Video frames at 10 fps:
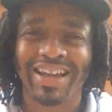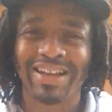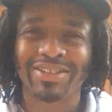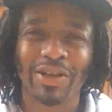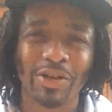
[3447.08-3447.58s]

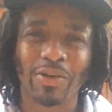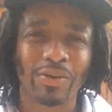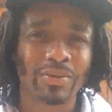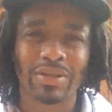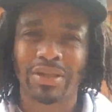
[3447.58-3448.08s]
had his
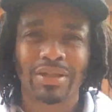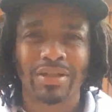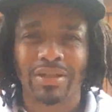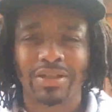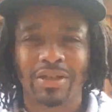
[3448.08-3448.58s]
own,
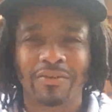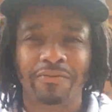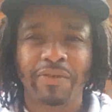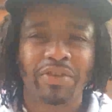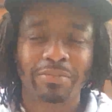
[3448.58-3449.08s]
you know,
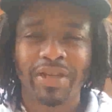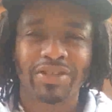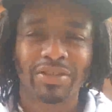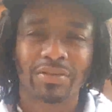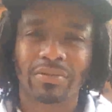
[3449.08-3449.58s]
fifth
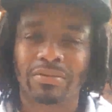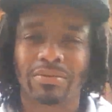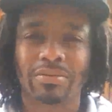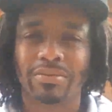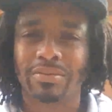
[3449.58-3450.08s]
dimensional,
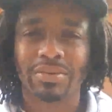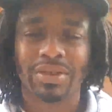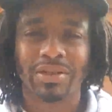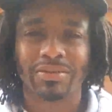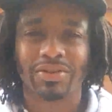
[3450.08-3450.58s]

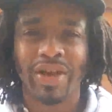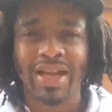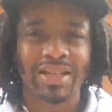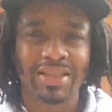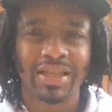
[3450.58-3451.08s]
you know,
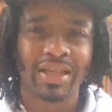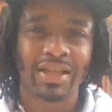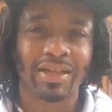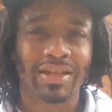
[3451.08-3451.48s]
dragon thing?